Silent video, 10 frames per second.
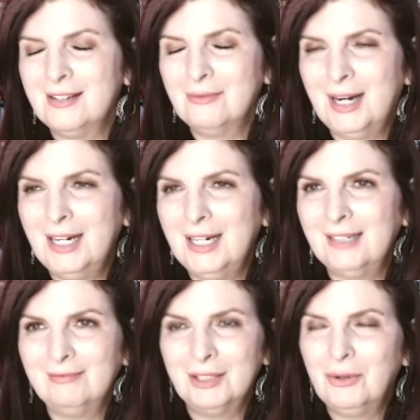
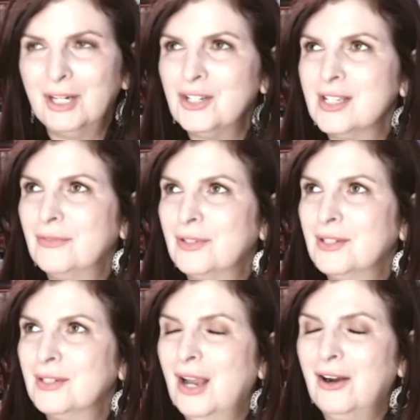writing the questions for
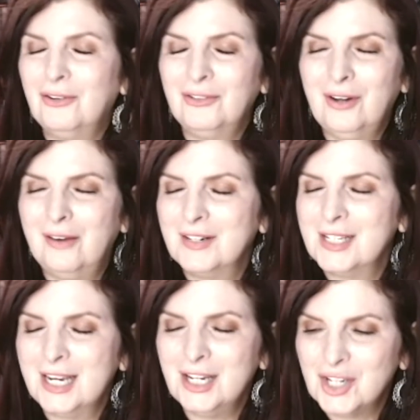our
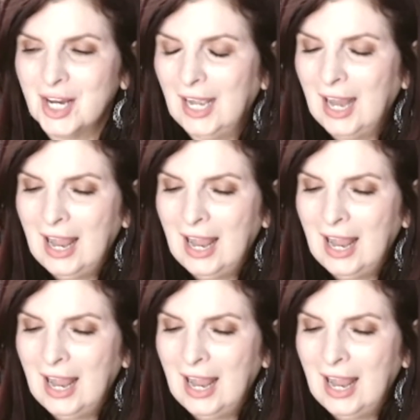conversation,